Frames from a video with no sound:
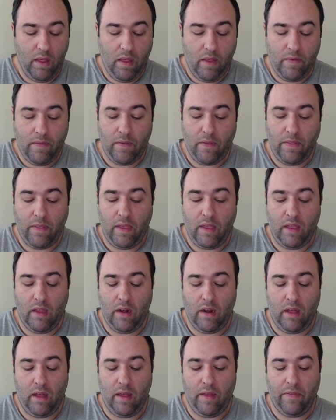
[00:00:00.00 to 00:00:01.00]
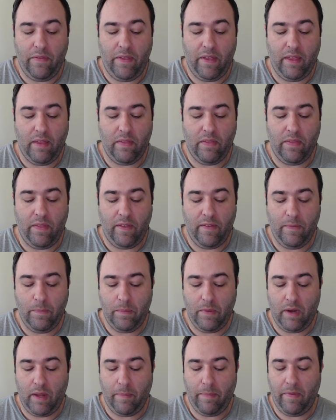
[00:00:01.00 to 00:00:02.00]
So then um, they they
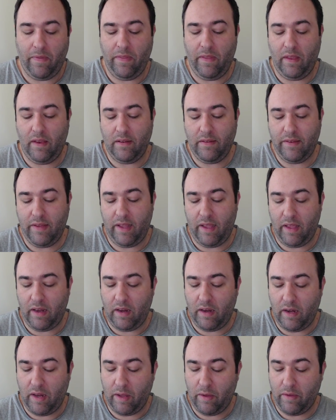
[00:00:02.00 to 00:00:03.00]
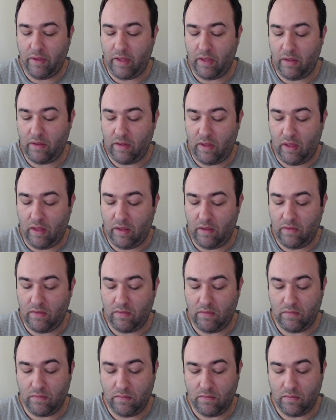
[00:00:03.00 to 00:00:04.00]
split up, and then Ted and Eric get
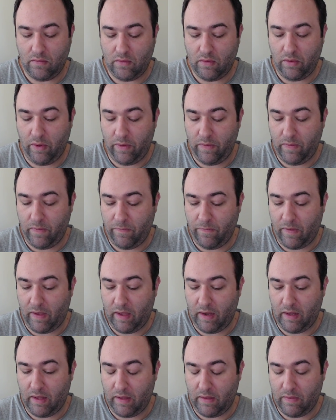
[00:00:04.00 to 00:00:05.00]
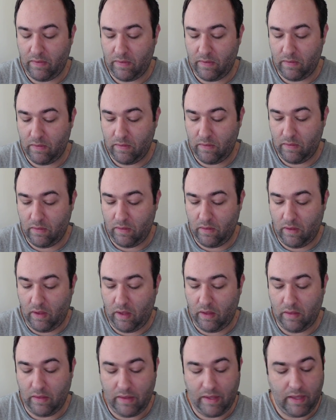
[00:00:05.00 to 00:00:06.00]
um, close to finding
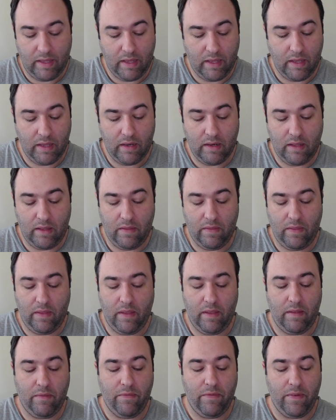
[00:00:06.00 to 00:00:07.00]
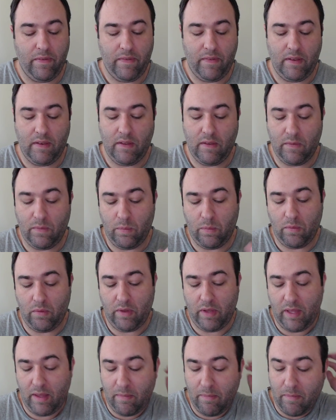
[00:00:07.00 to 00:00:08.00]
a lead, and then Felicity tells Roy
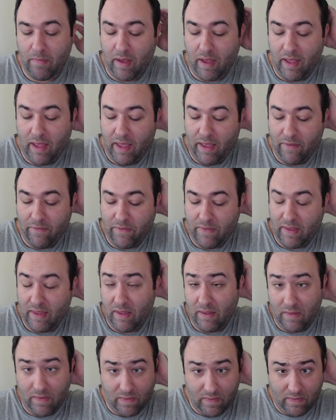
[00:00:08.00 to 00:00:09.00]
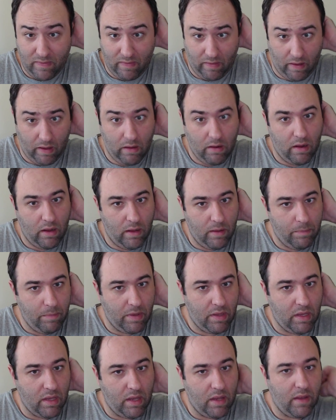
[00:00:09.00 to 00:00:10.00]
he might have killed Sarah
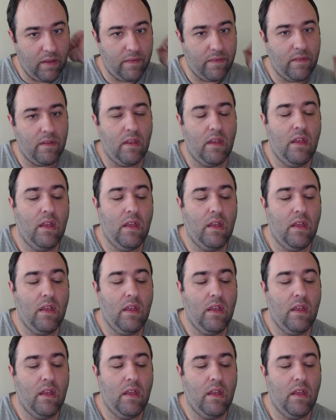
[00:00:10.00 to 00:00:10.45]
because.